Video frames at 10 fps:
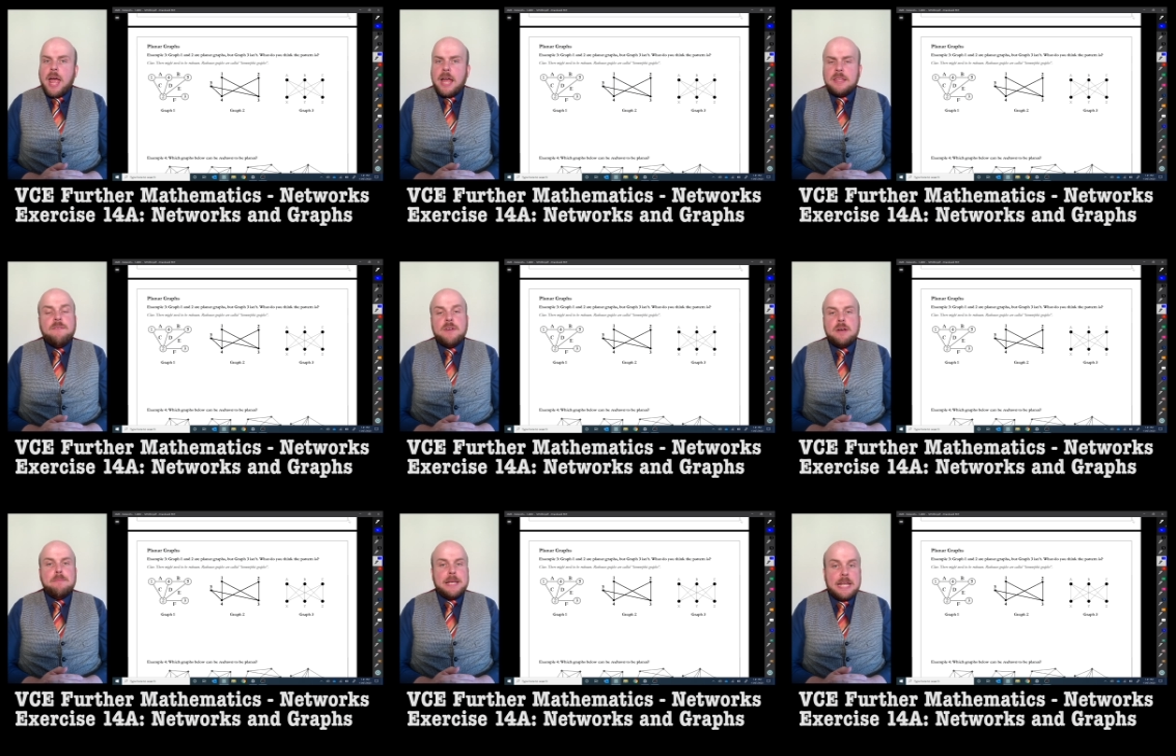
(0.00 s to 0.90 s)
At the
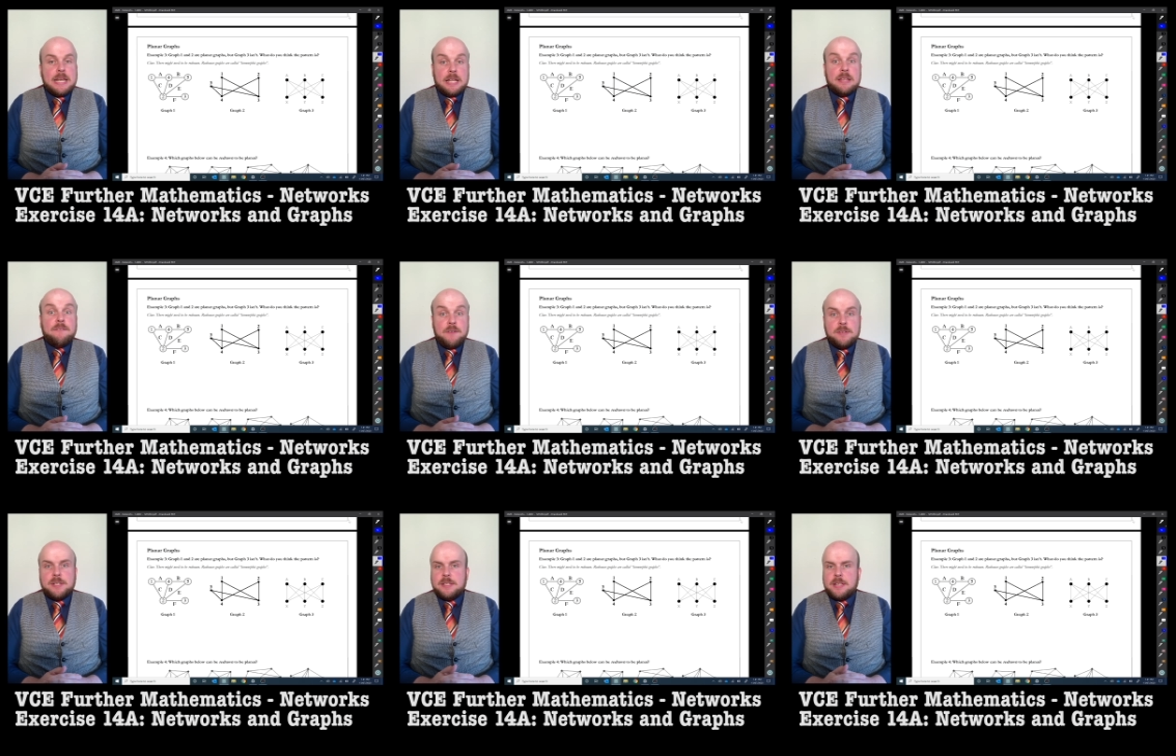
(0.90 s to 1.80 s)
very beginning in the
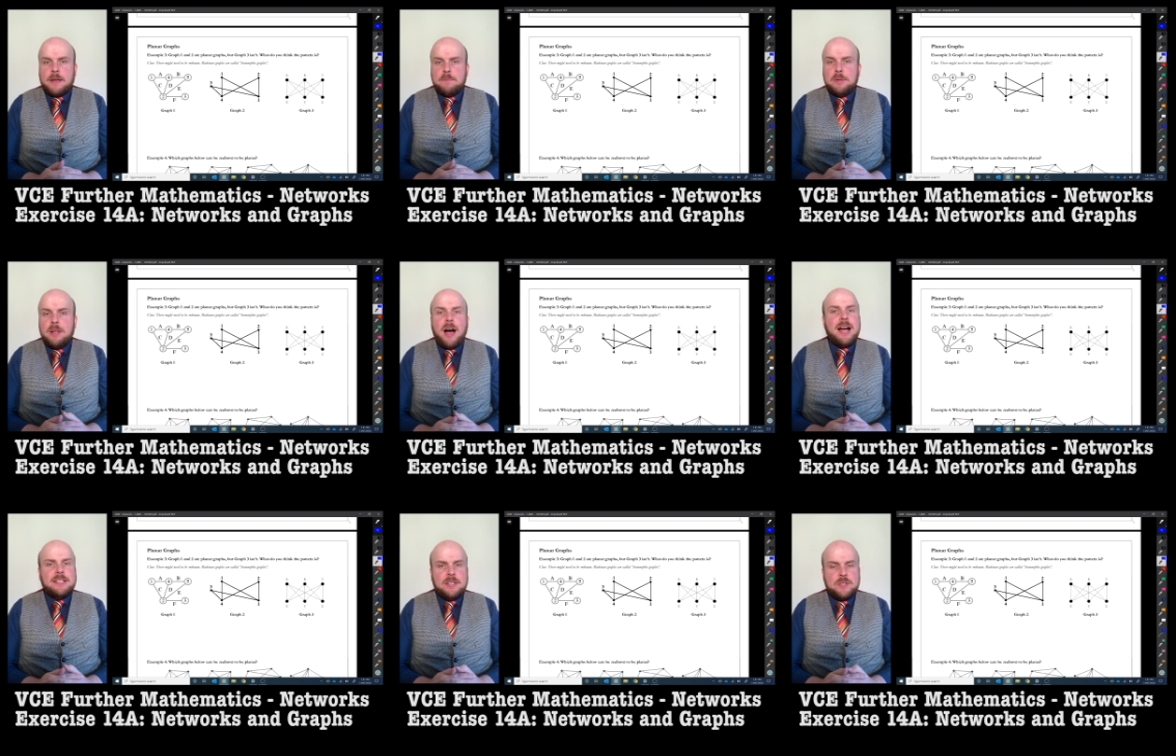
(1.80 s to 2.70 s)
first example,
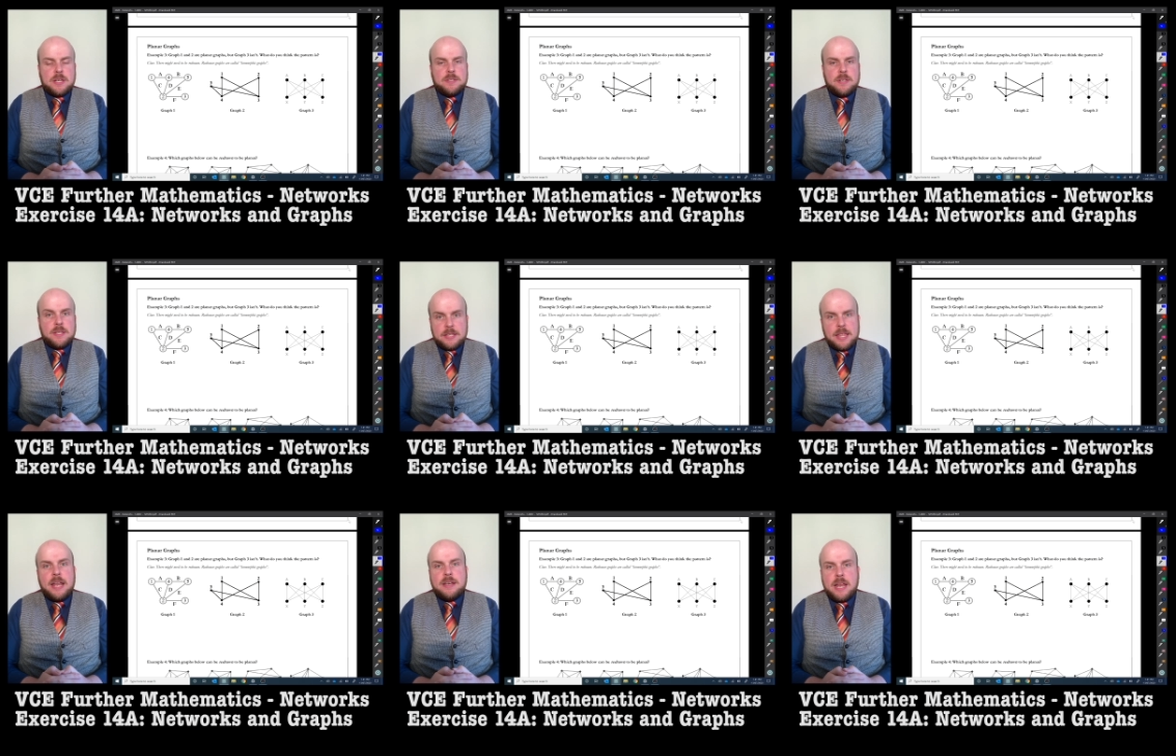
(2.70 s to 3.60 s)
I suggested that
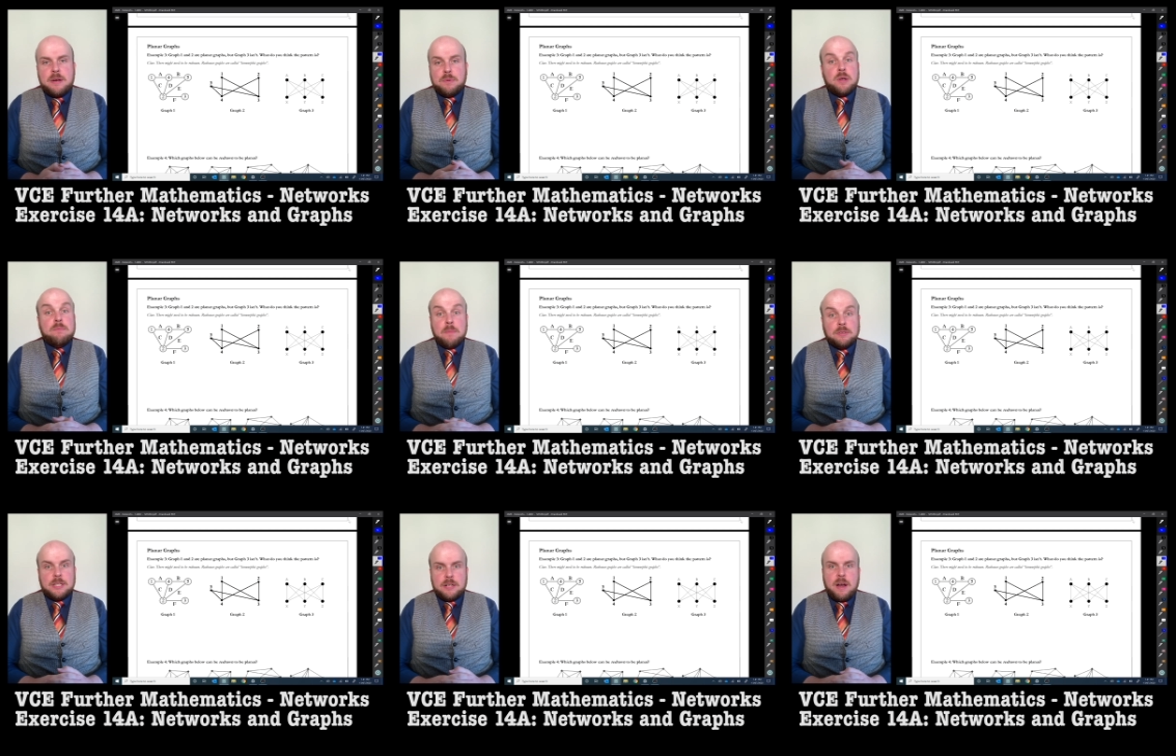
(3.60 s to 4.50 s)
that network
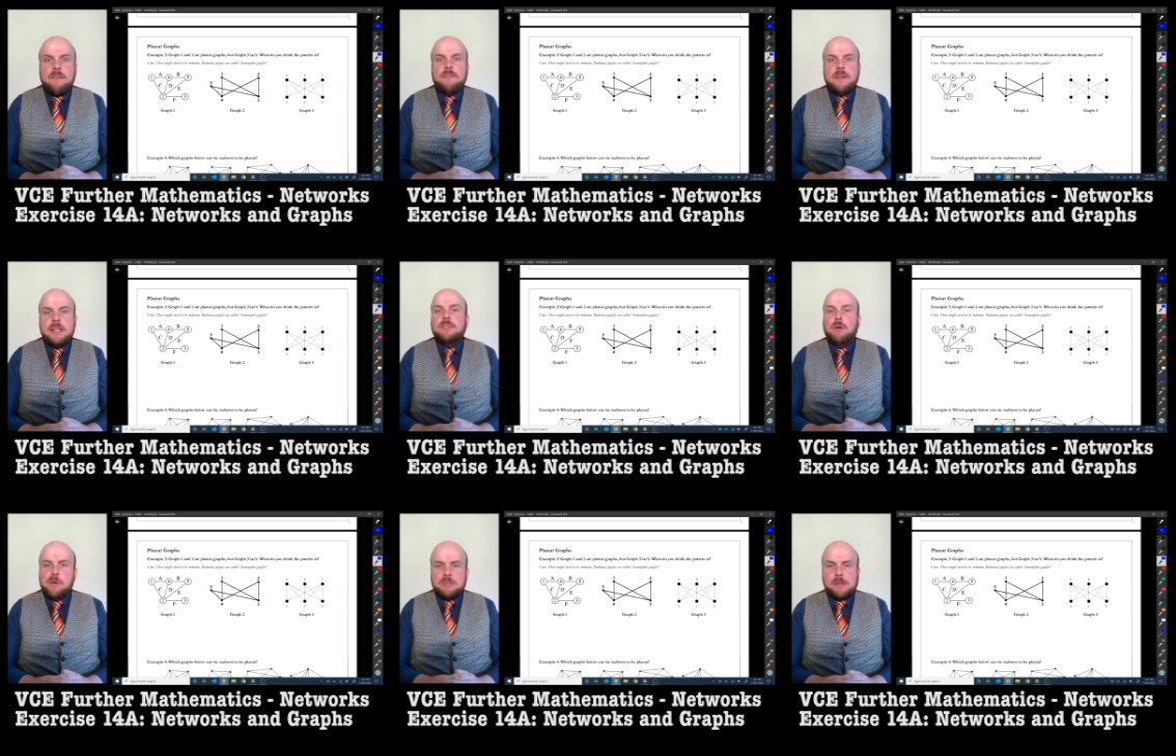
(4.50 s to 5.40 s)
multigraph is
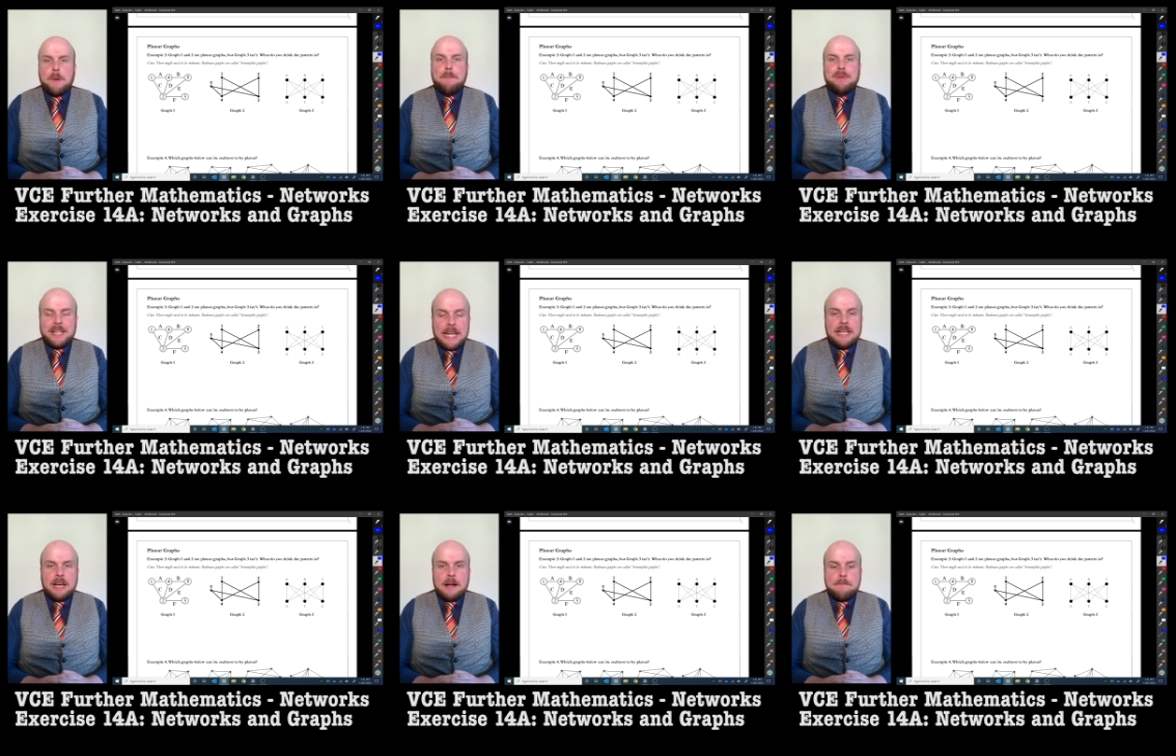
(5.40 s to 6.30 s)
also
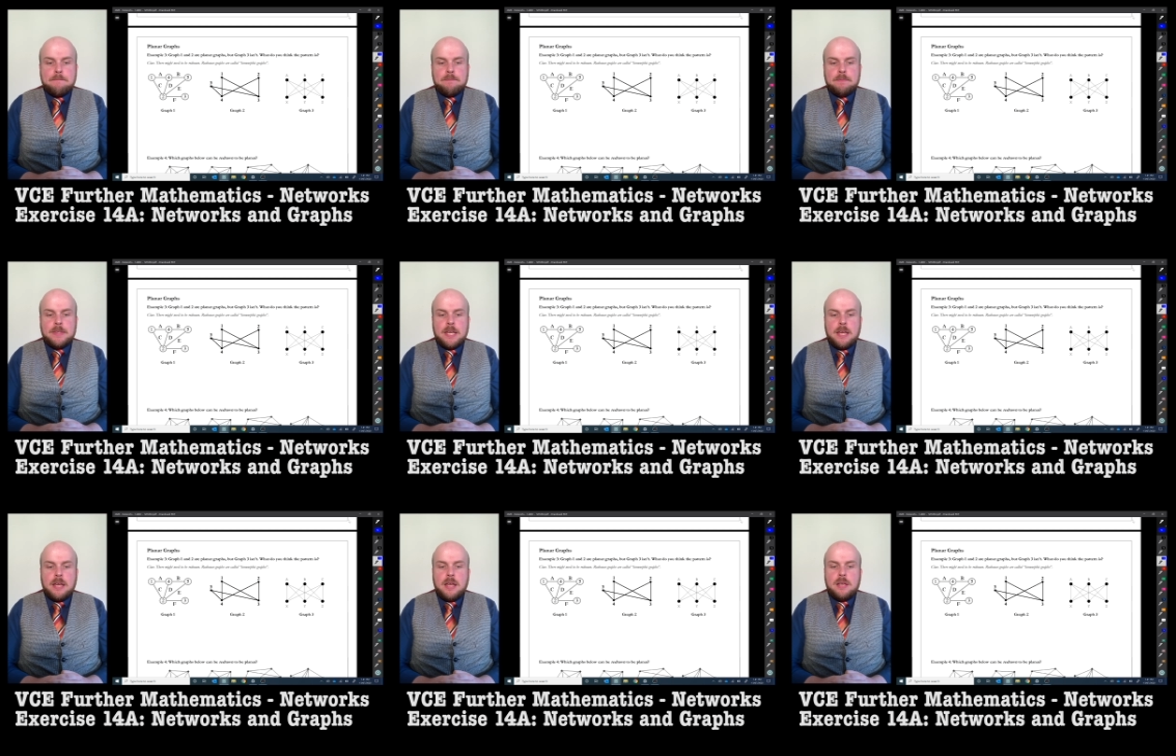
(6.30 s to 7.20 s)
planar.
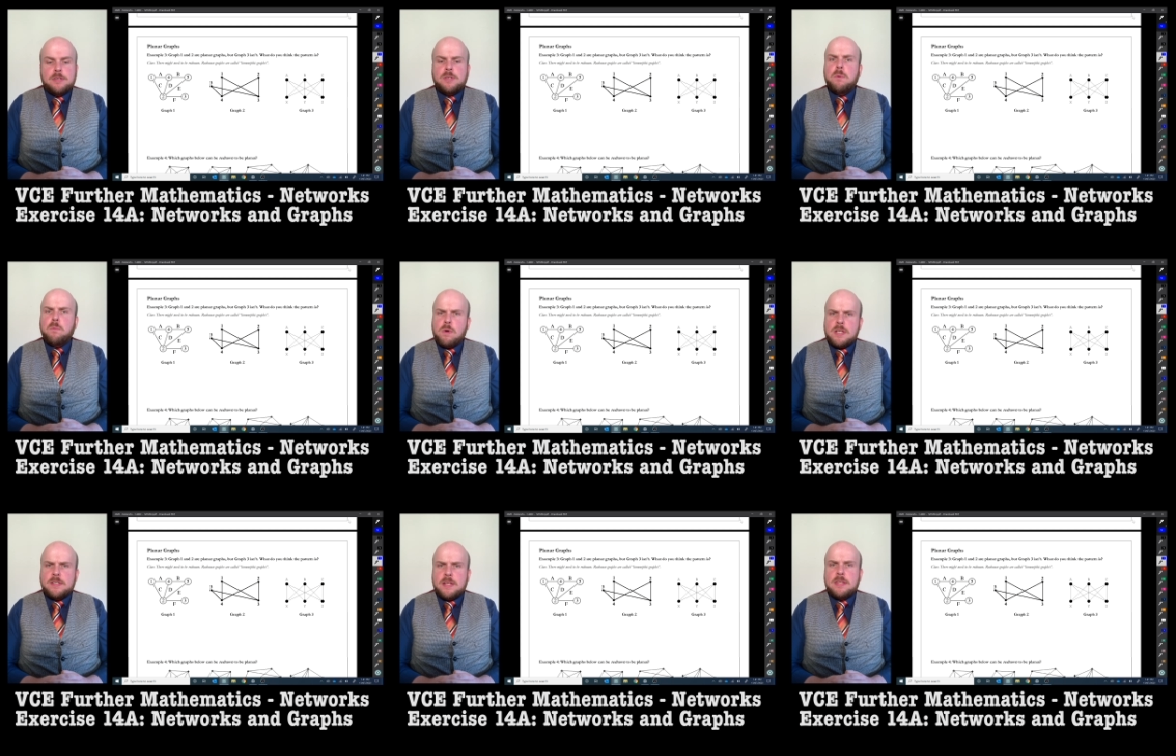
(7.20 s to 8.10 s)
So what
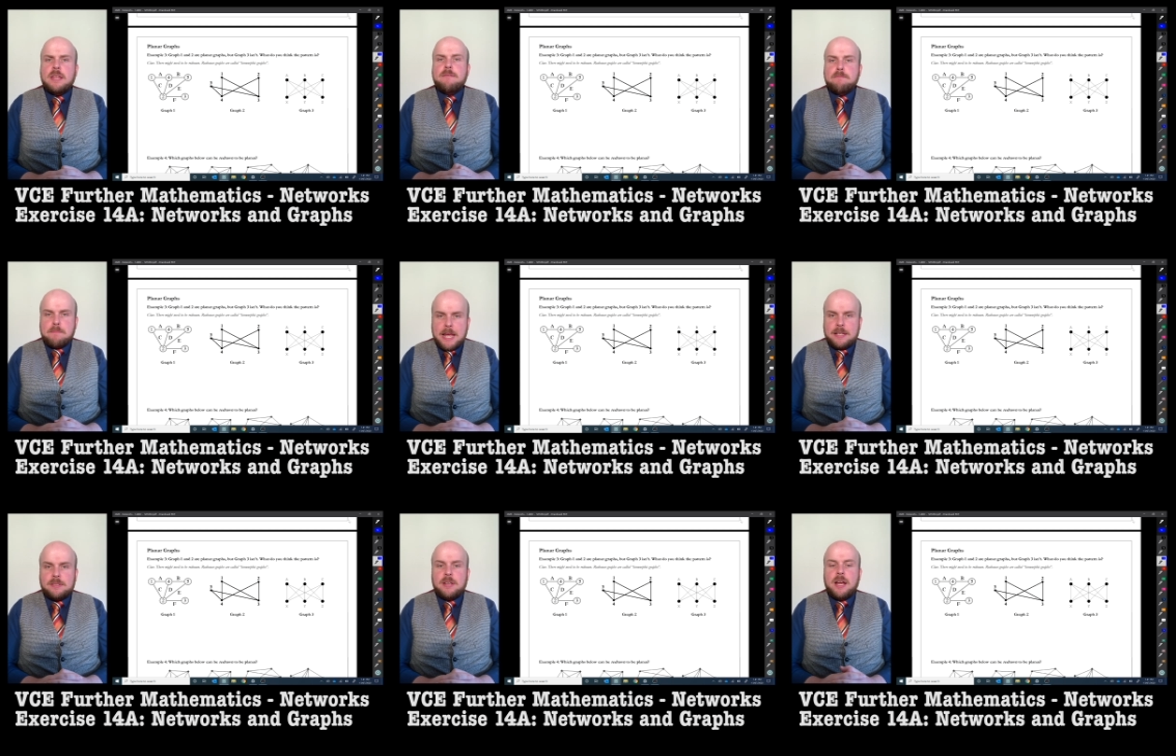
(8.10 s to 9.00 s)
is it that
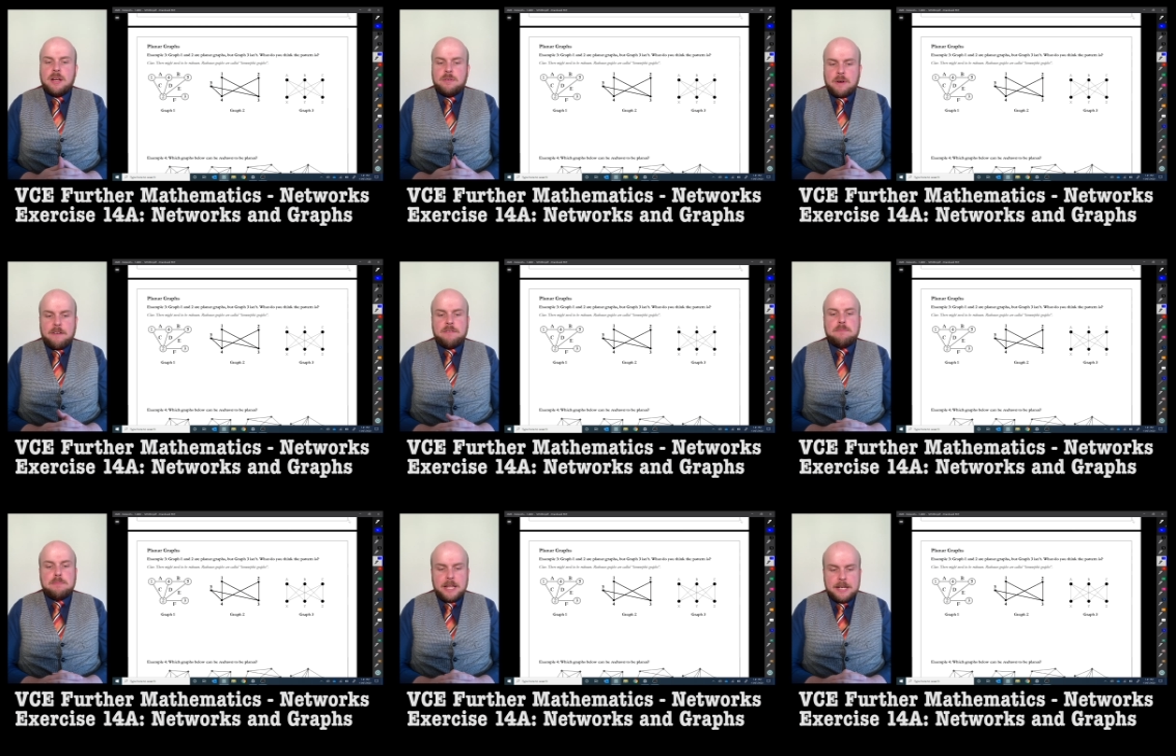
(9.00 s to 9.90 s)
makes a
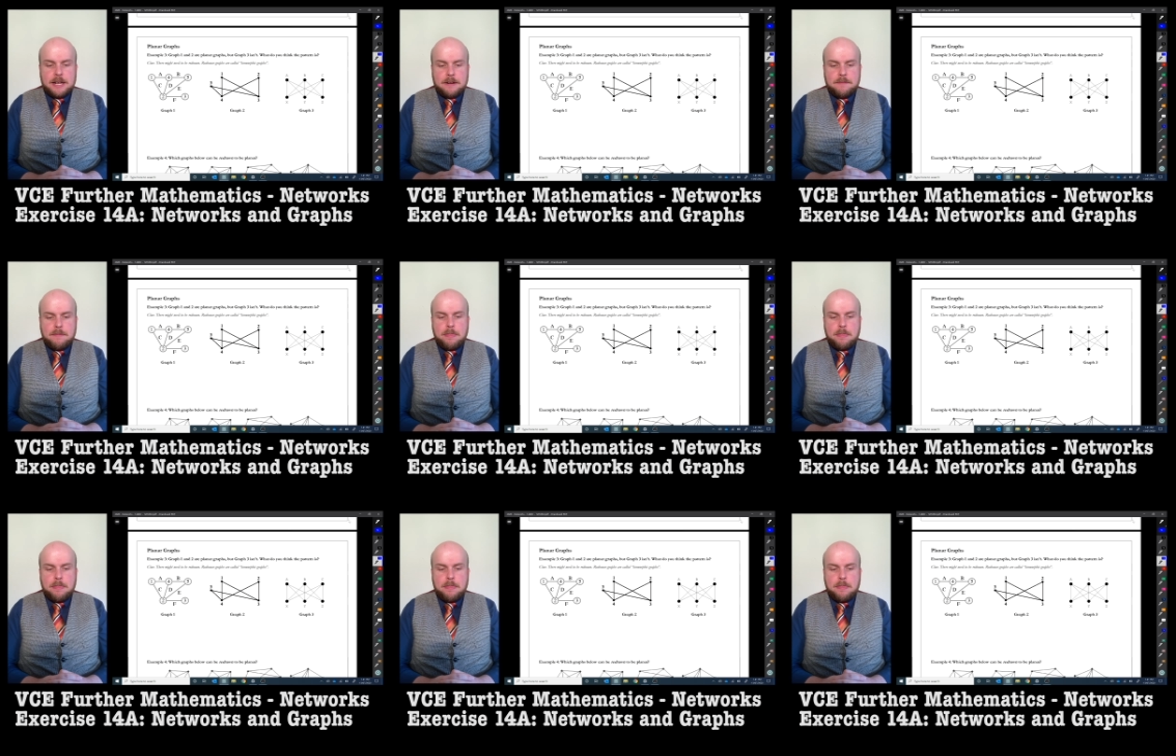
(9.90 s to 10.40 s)
graph planar?